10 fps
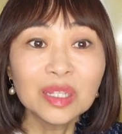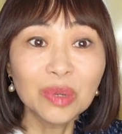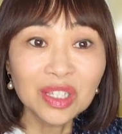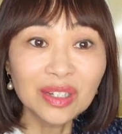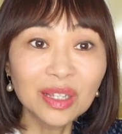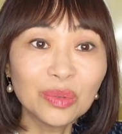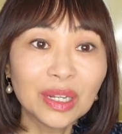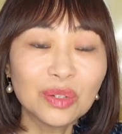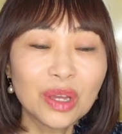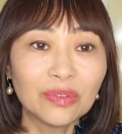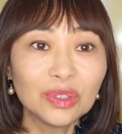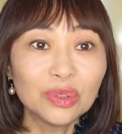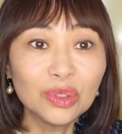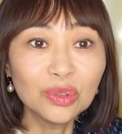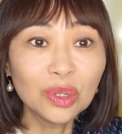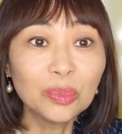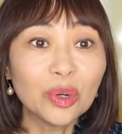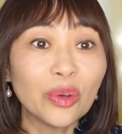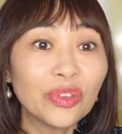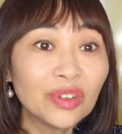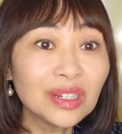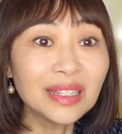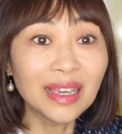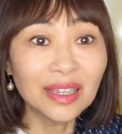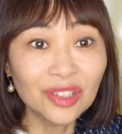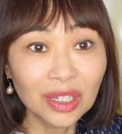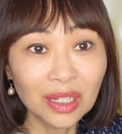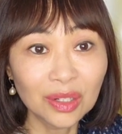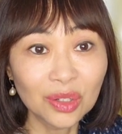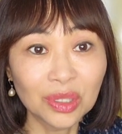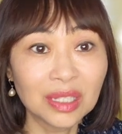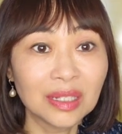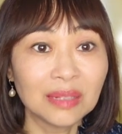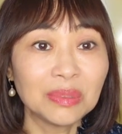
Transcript: especially when I travel to Europe or certain Asian countries,